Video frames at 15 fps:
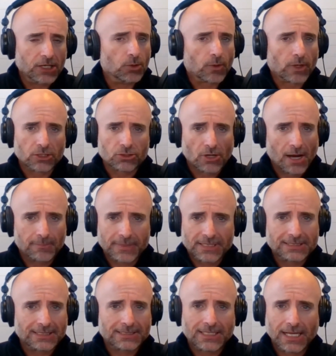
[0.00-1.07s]
you want to drop it
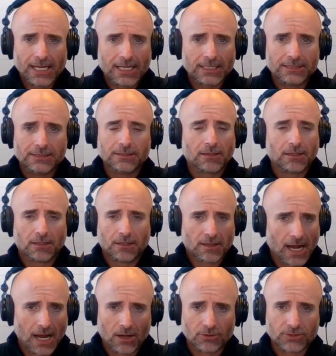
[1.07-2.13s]
to
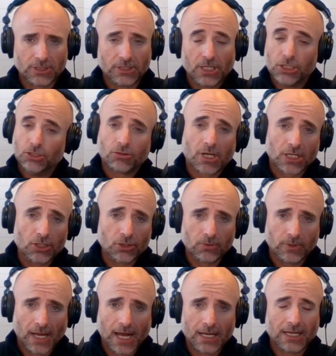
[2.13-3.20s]
$10,000, then you can do
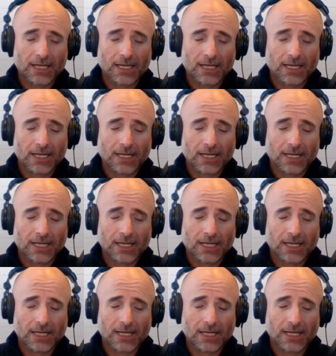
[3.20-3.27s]
that.